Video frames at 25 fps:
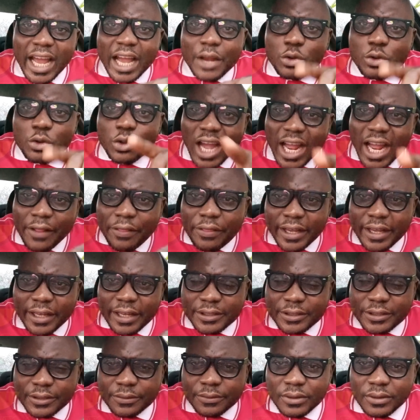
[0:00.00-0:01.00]
Now you had
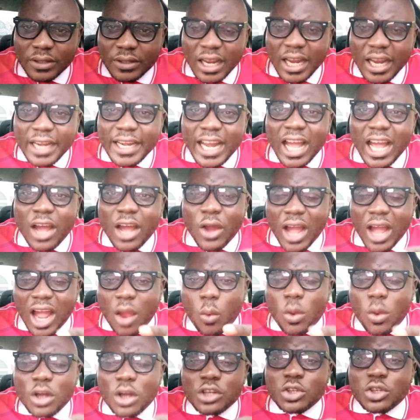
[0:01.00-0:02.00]
that. Now,
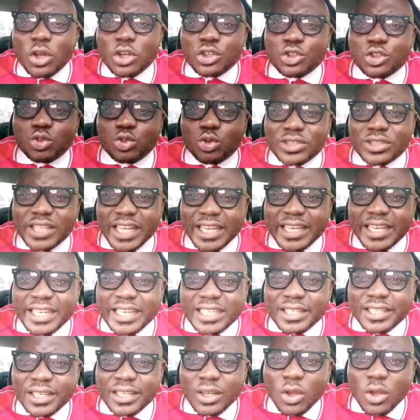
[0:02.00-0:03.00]
I want us to take
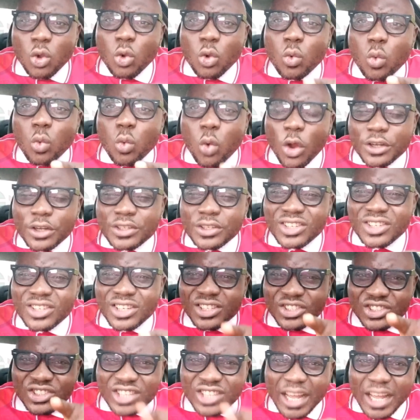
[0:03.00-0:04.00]
it one
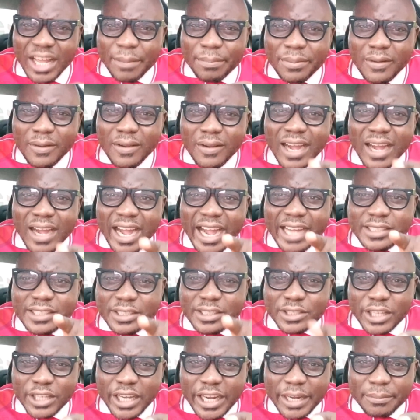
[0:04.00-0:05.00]
step
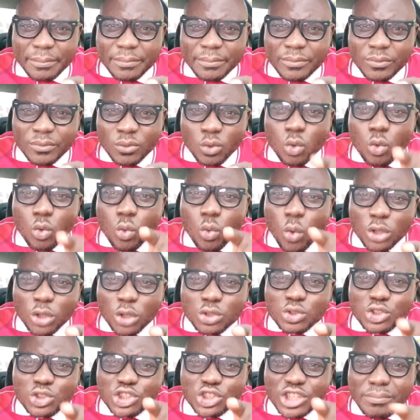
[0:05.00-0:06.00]
at a time,
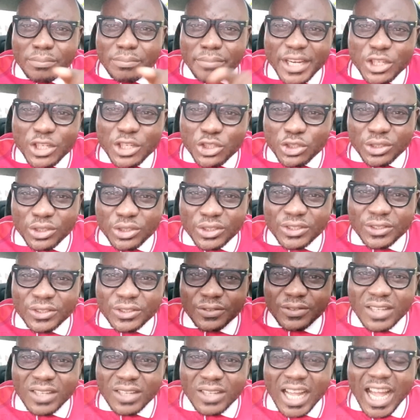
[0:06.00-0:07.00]
what she mentioned,